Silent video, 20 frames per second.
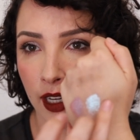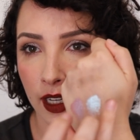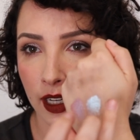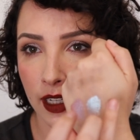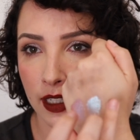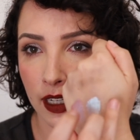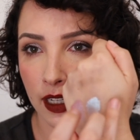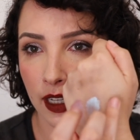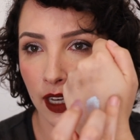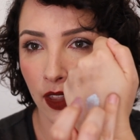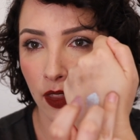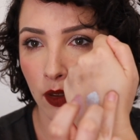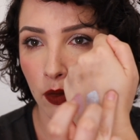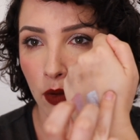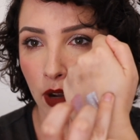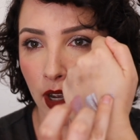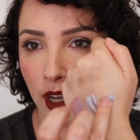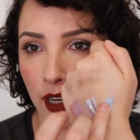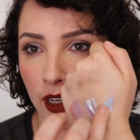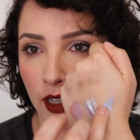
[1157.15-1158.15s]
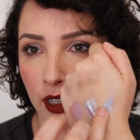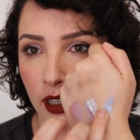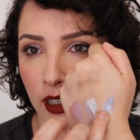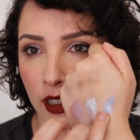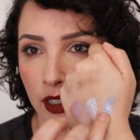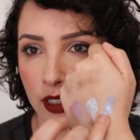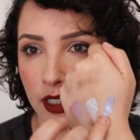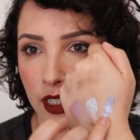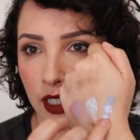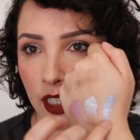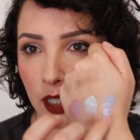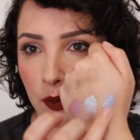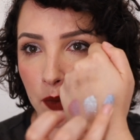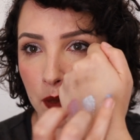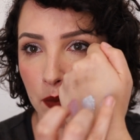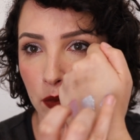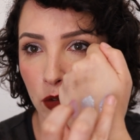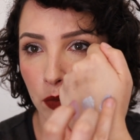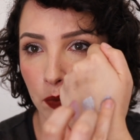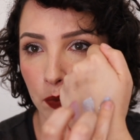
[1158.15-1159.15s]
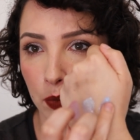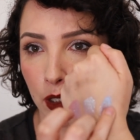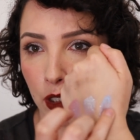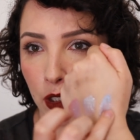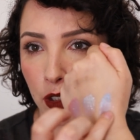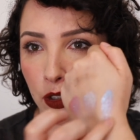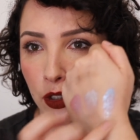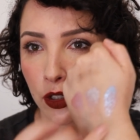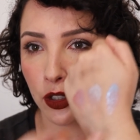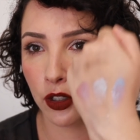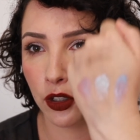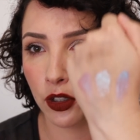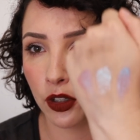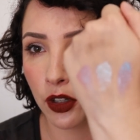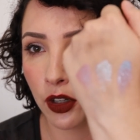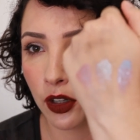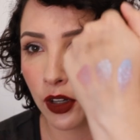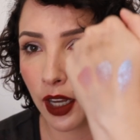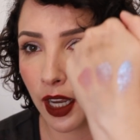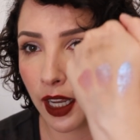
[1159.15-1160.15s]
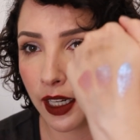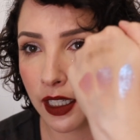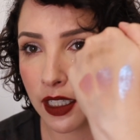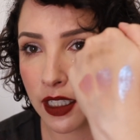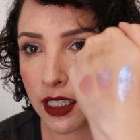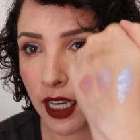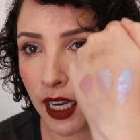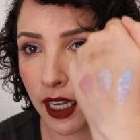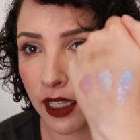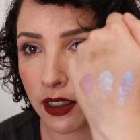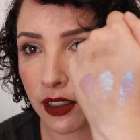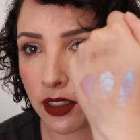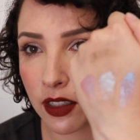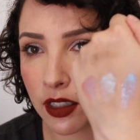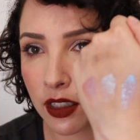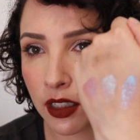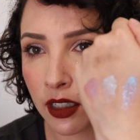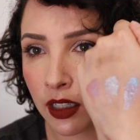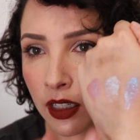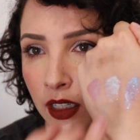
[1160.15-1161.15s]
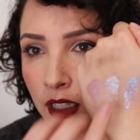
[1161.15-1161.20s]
Here's another one. It's a little bit more blue and intense,